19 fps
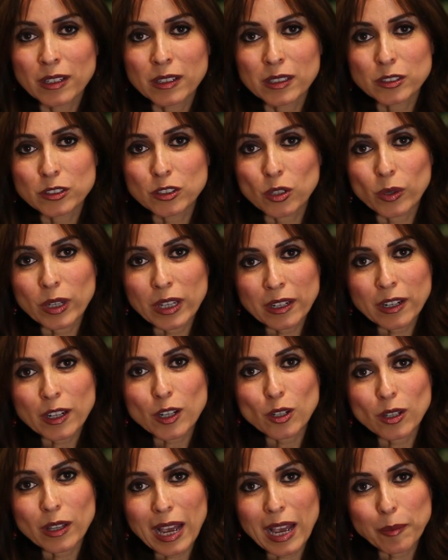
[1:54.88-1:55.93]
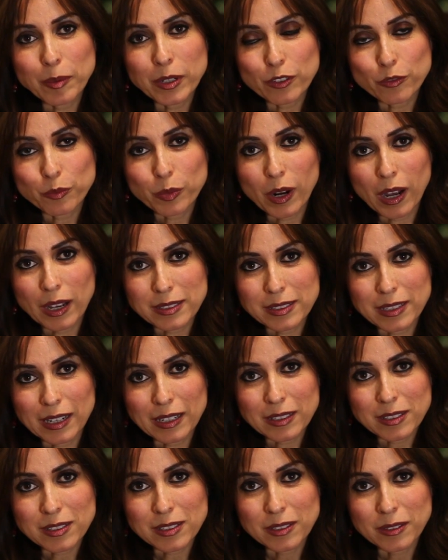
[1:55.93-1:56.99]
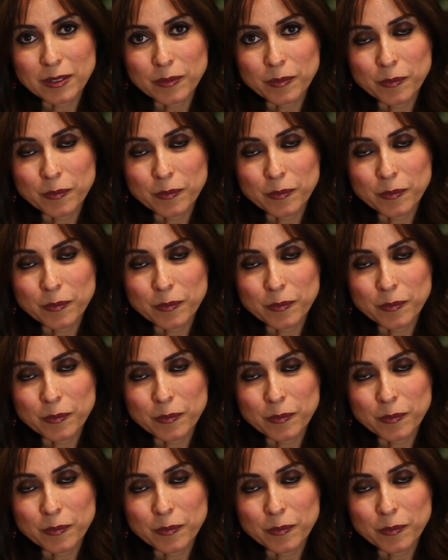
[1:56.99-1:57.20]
So in a collaborative process,